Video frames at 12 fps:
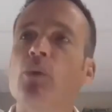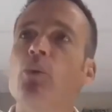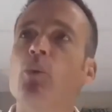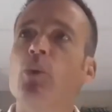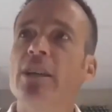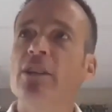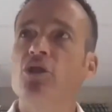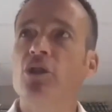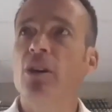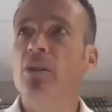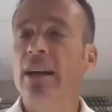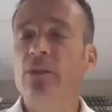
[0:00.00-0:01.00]
which
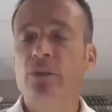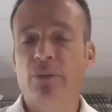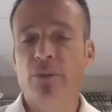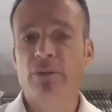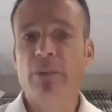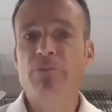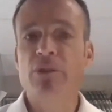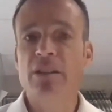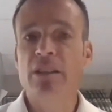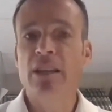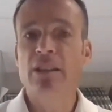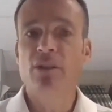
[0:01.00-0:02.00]
allows for the
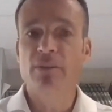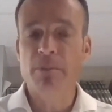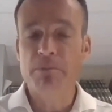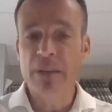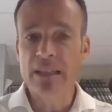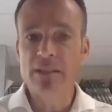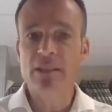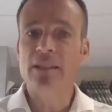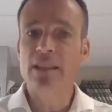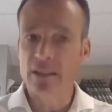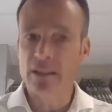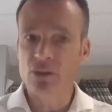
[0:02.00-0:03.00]
representation of a basic
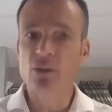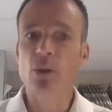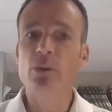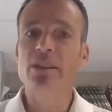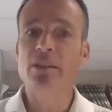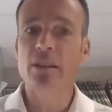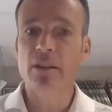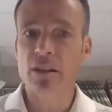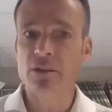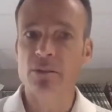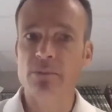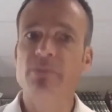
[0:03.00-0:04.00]
text known as the
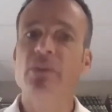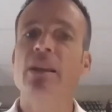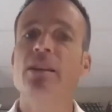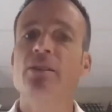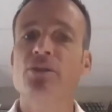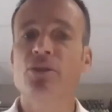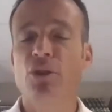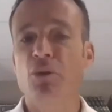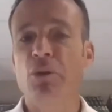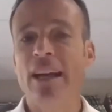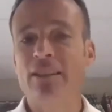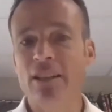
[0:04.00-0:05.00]
rasm.
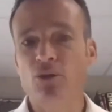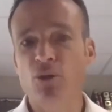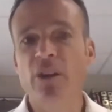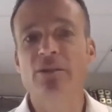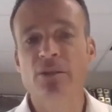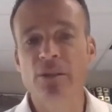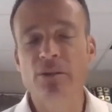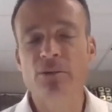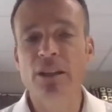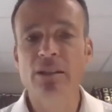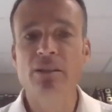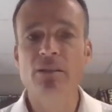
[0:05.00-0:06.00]
So in
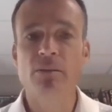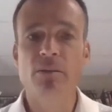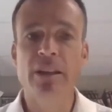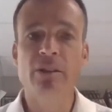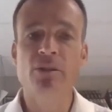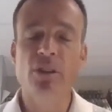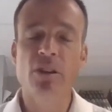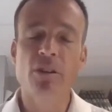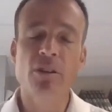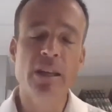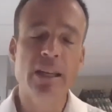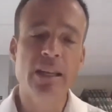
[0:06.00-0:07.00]
transliterated letters,
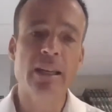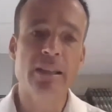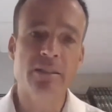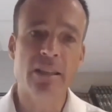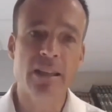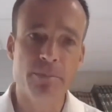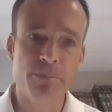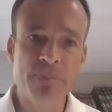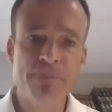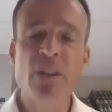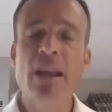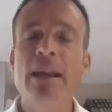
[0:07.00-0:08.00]
R-A-S-M.
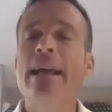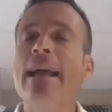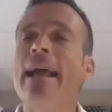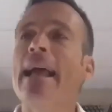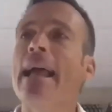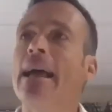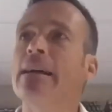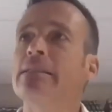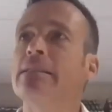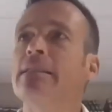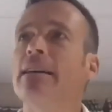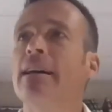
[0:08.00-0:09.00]

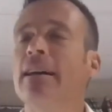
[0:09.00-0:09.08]
And